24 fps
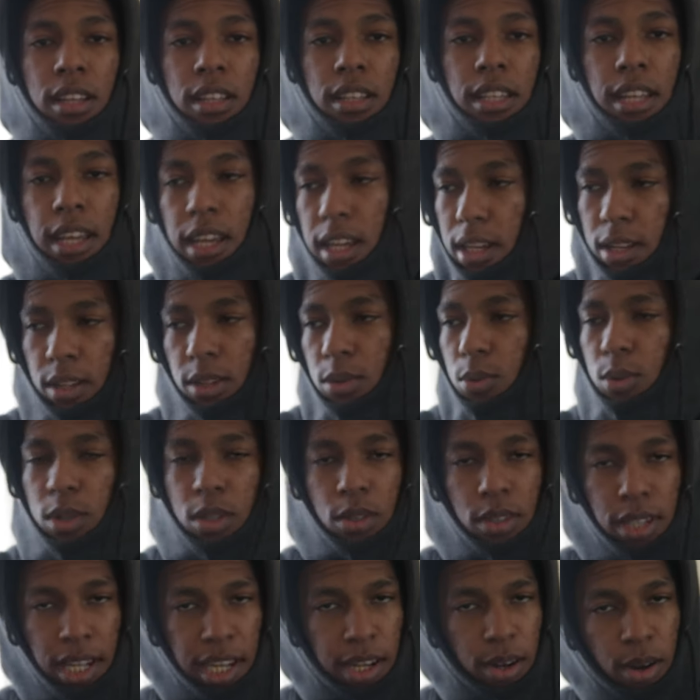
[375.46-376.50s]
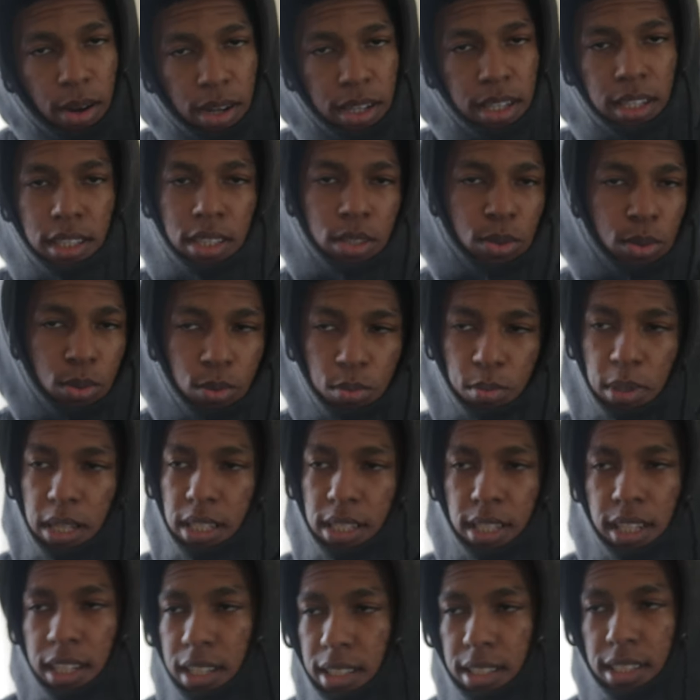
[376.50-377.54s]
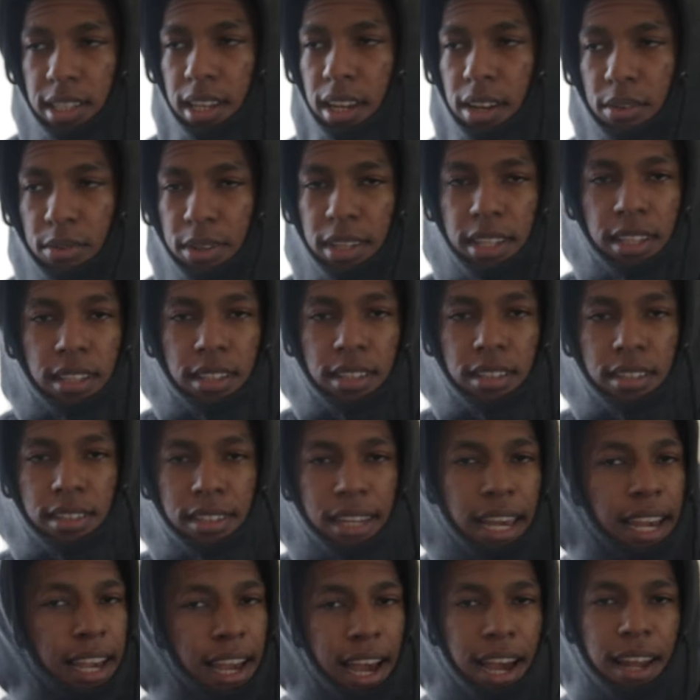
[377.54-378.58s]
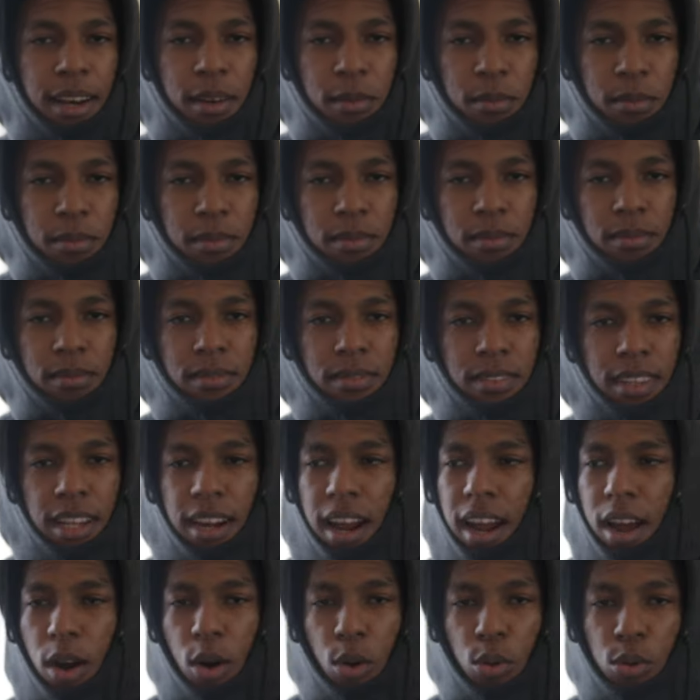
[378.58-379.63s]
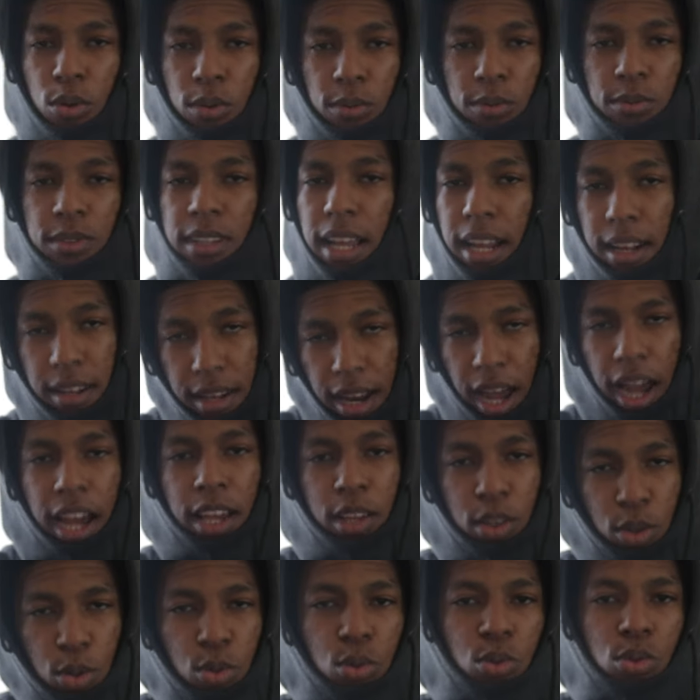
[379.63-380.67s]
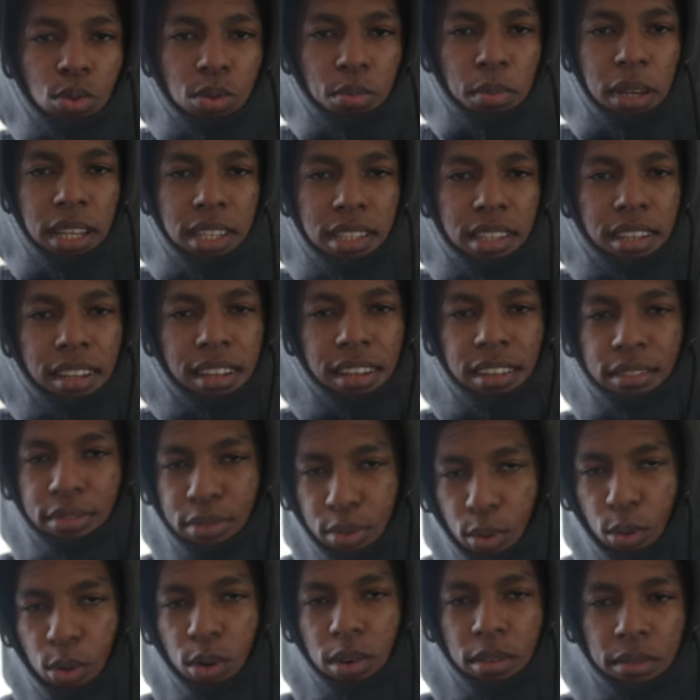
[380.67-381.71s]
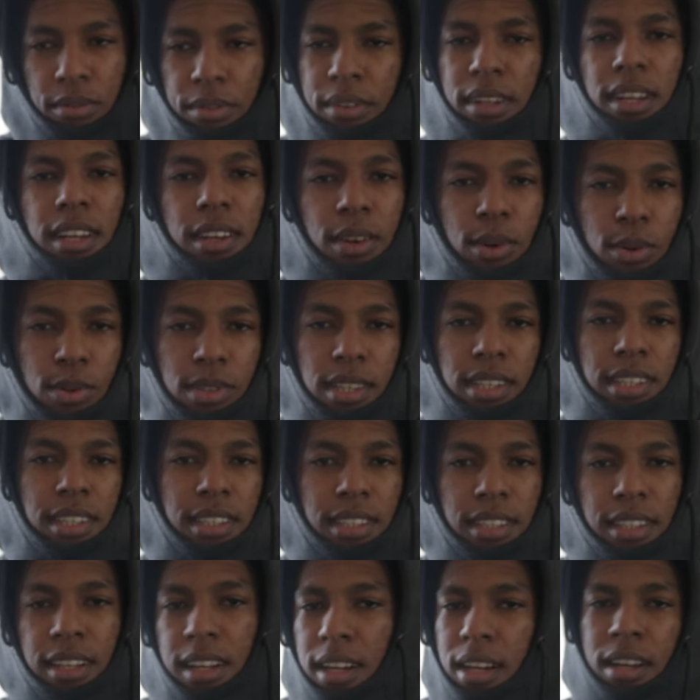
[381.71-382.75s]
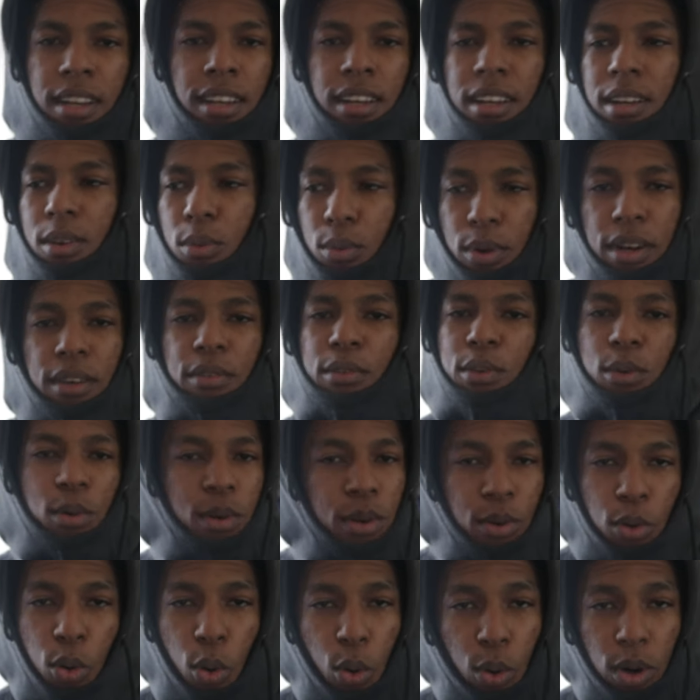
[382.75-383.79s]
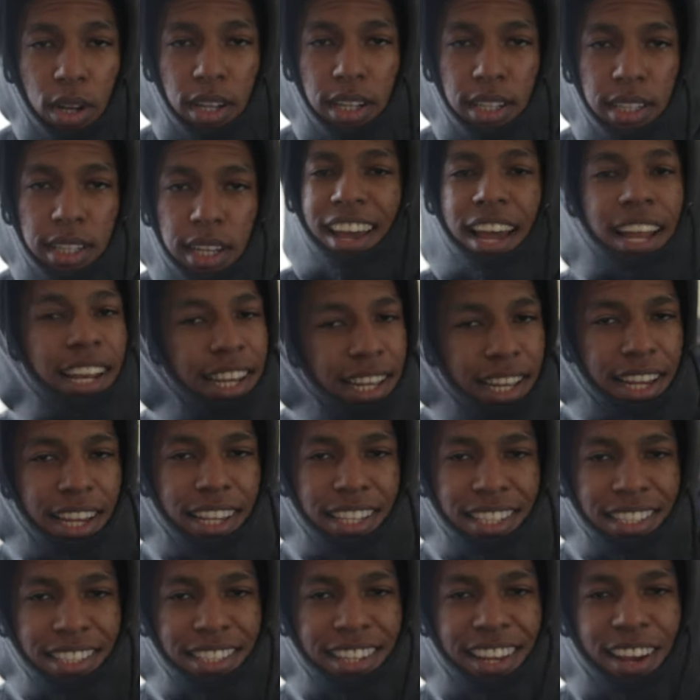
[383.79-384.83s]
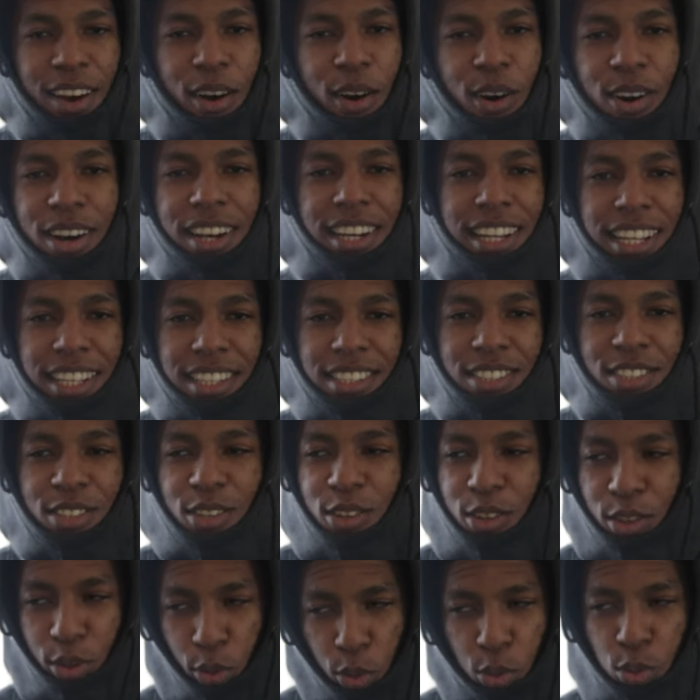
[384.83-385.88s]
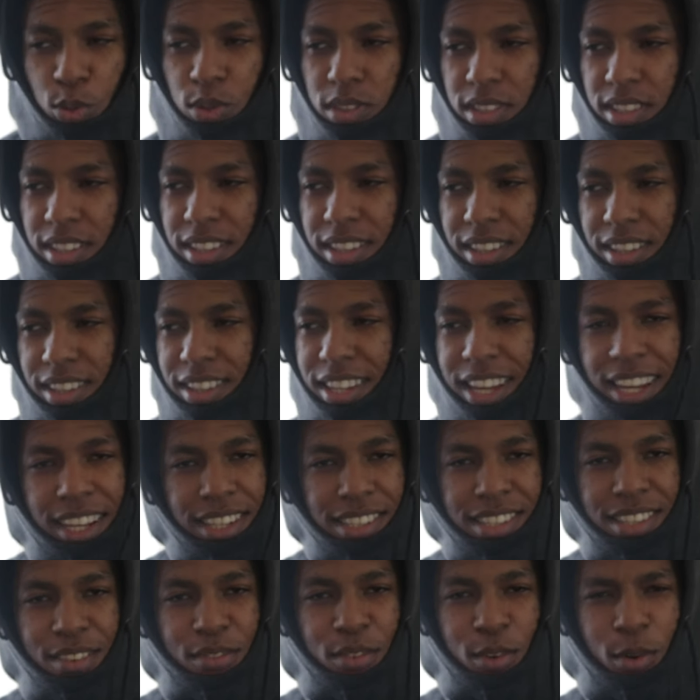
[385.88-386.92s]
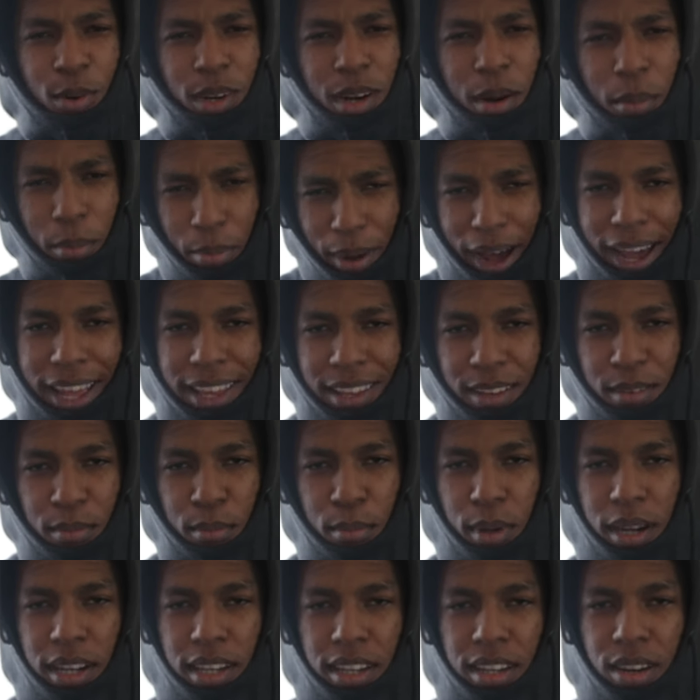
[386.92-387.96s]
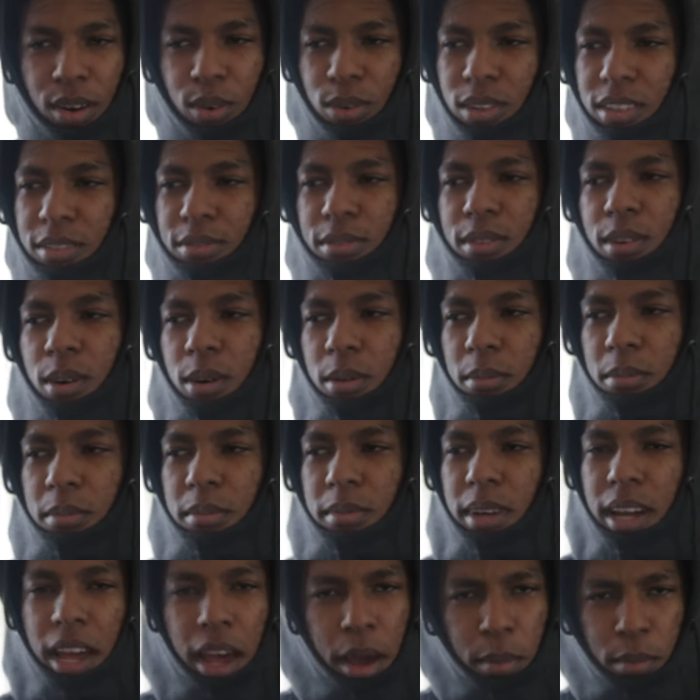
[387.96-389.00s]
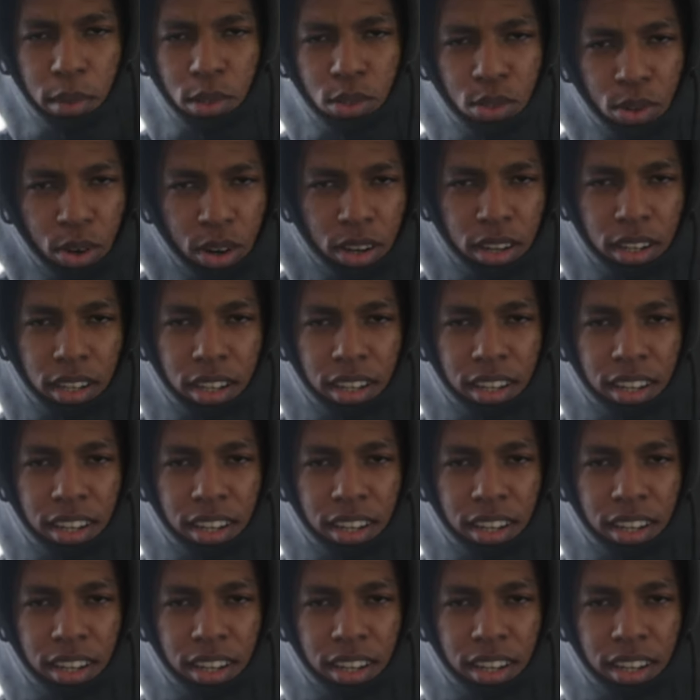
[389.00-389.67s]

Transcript: There, when you click on it, you'll basically see every tech item that I own, that I use basically for videos and whatever you want to call it. And yes, there are links to those things if you want to buy them, but only from Amazon.